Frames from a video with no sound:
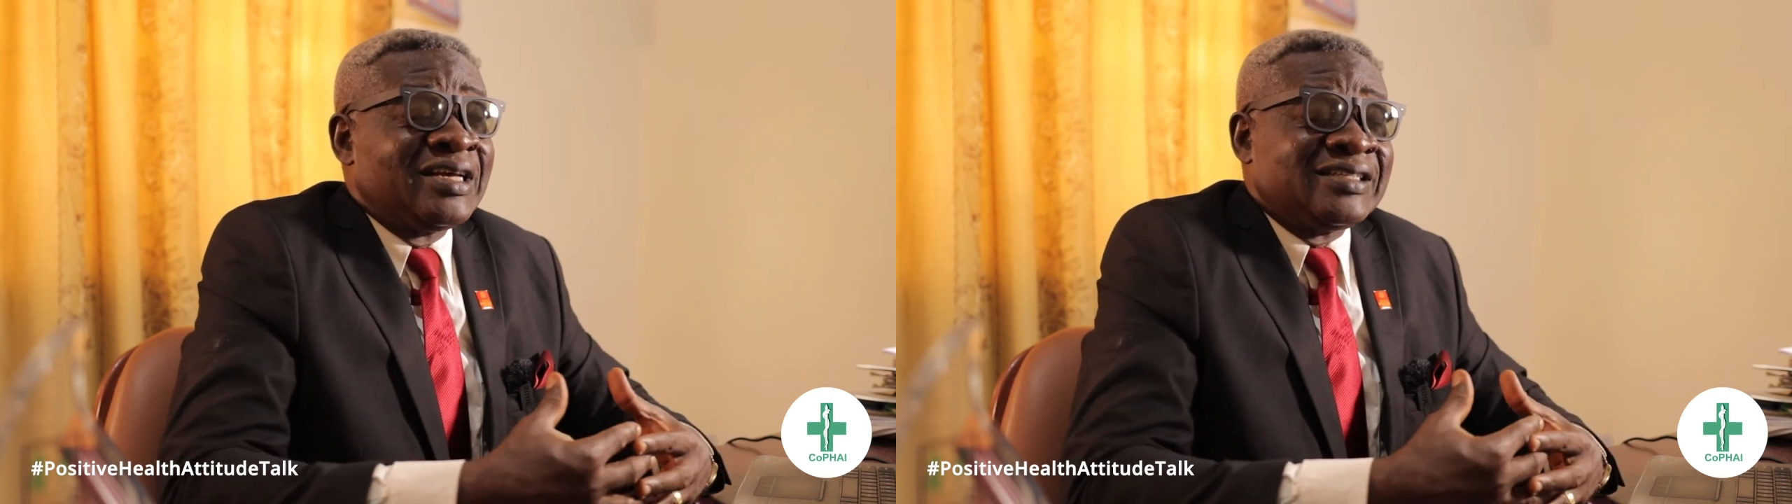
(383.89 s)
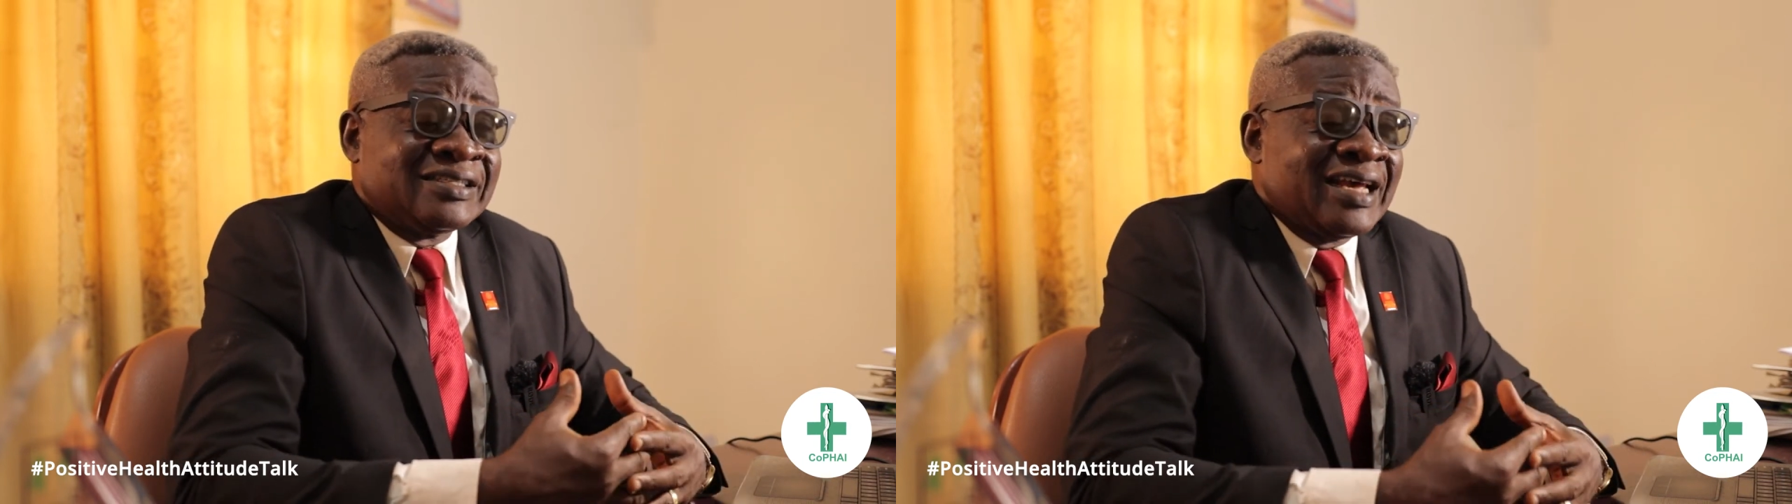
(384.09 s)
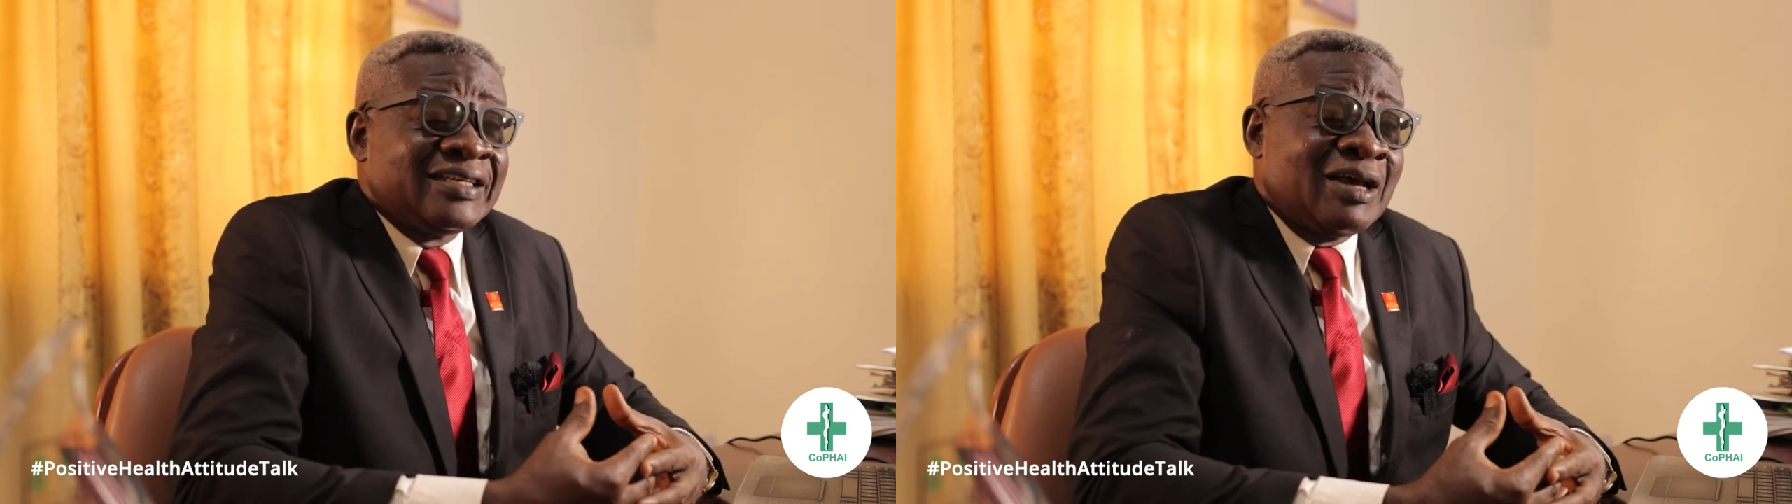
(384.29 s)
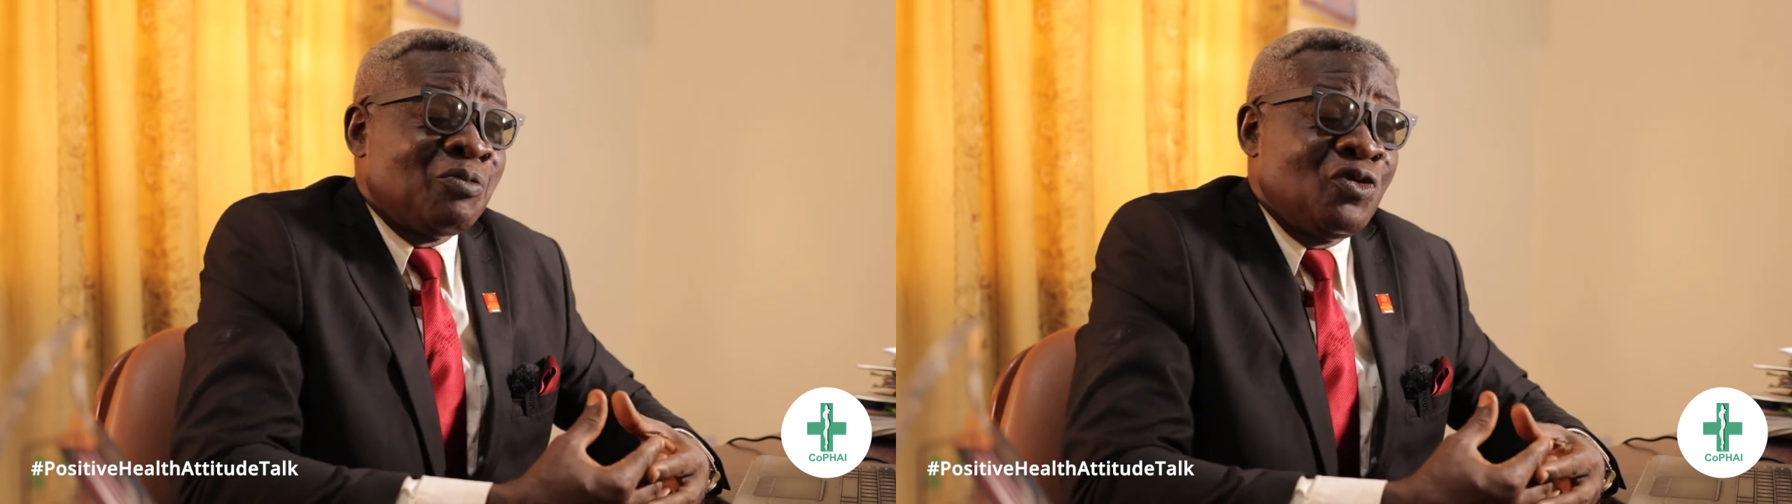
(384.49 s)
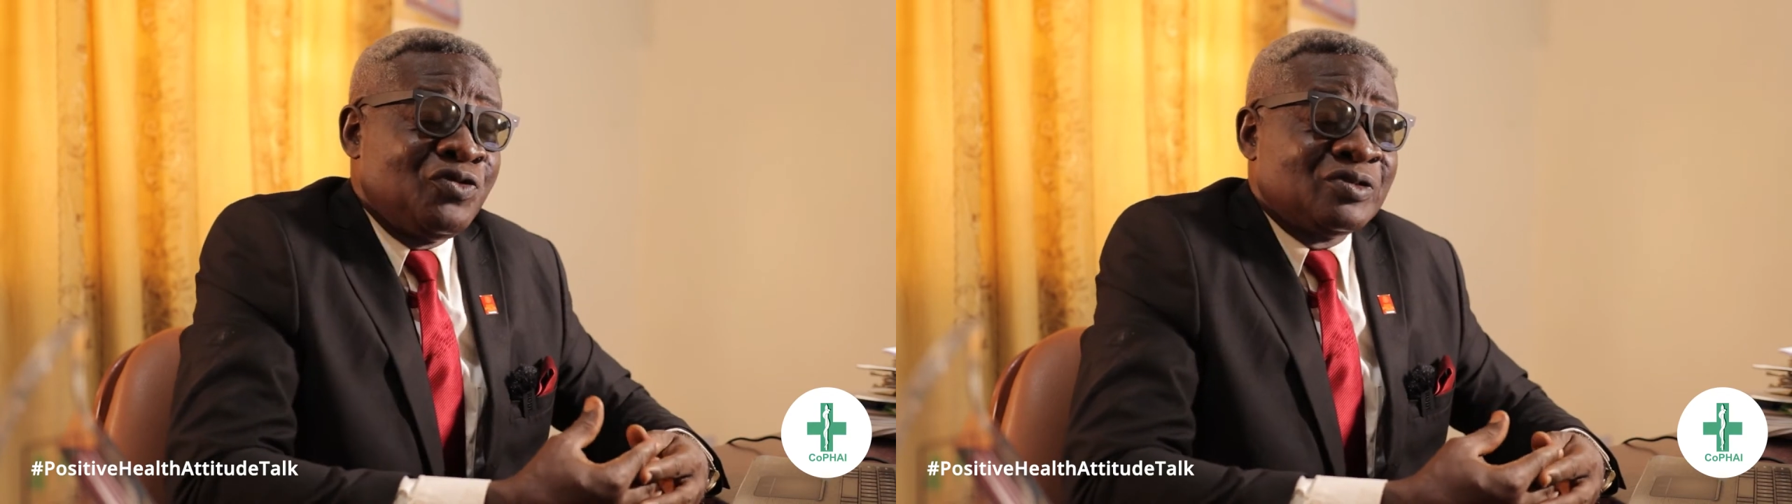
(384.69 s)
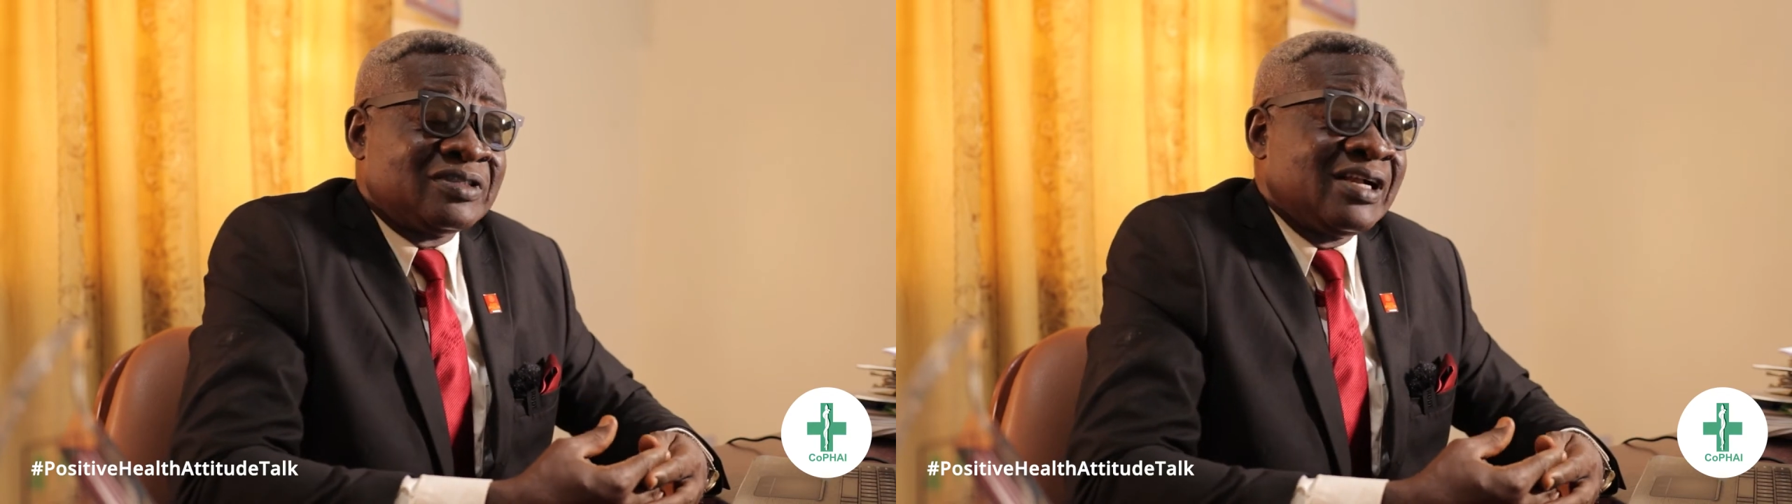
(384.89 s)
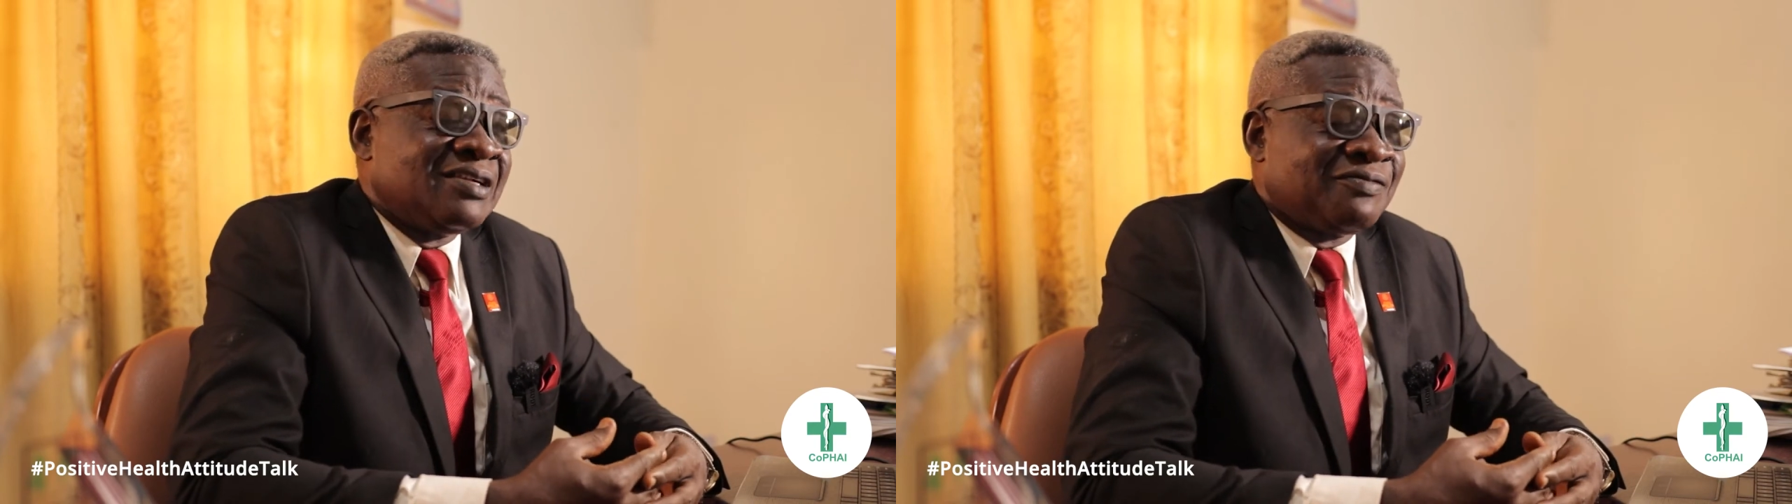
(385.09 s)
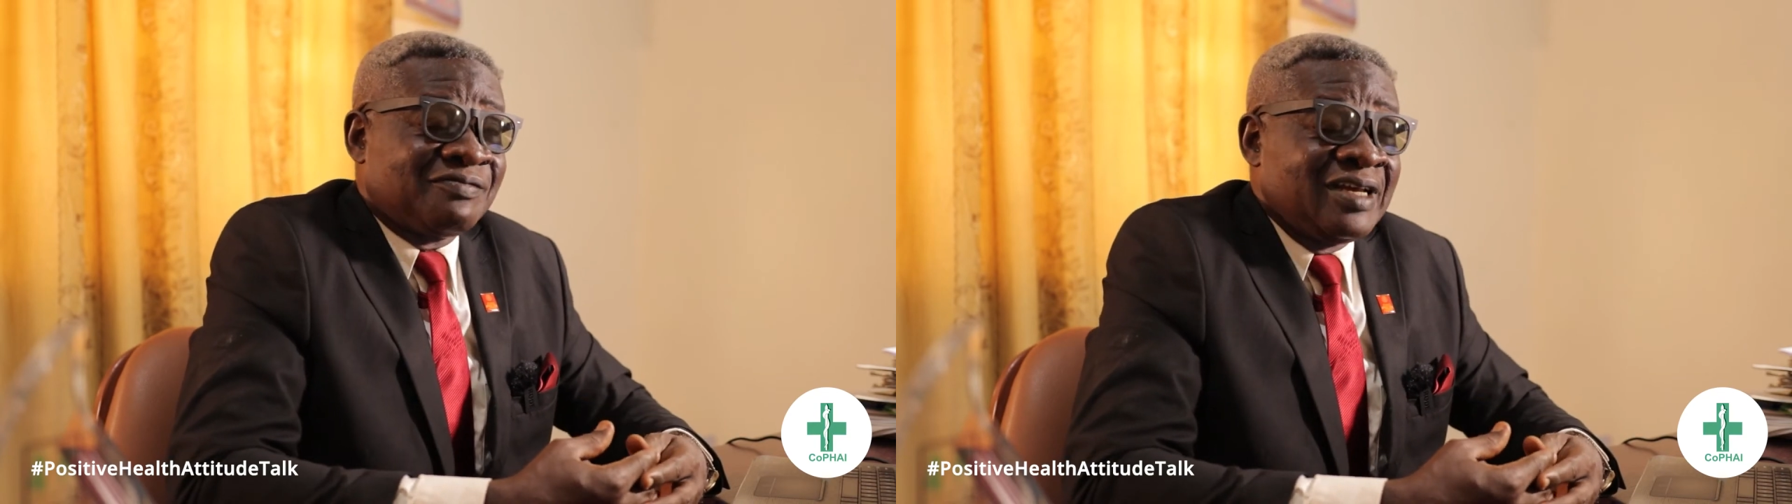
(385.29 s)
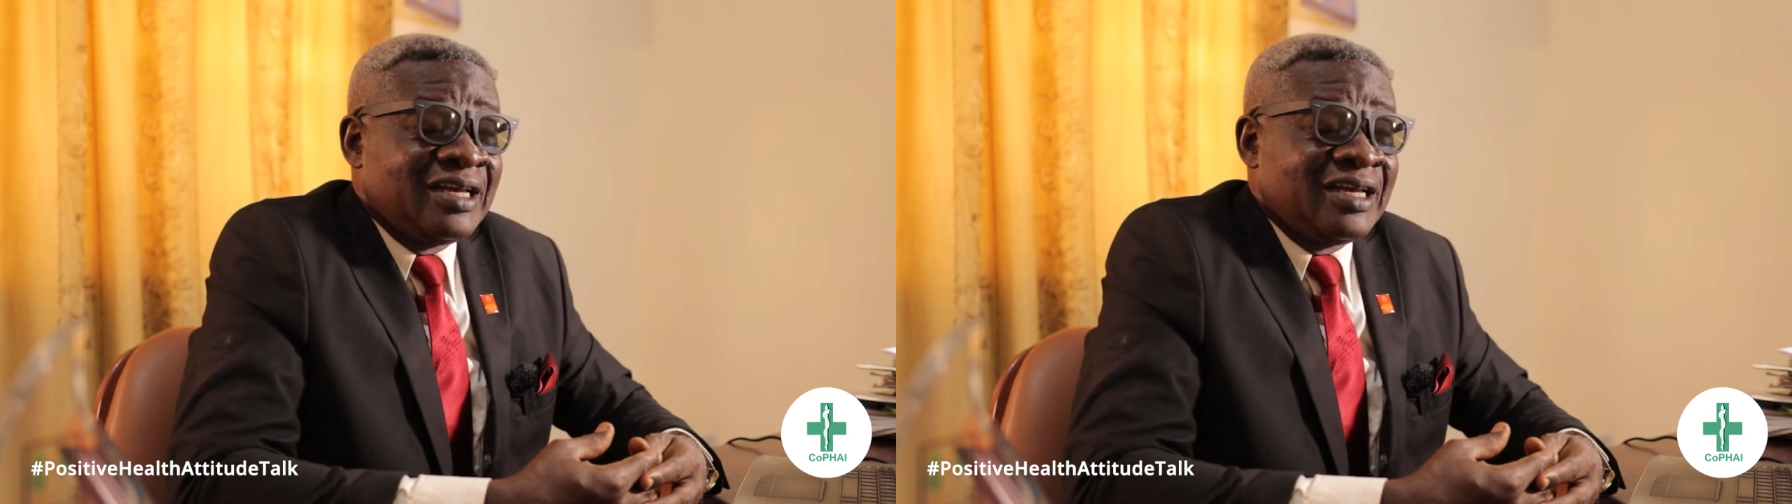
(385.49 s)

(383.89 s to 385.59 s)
exercise and move yourself.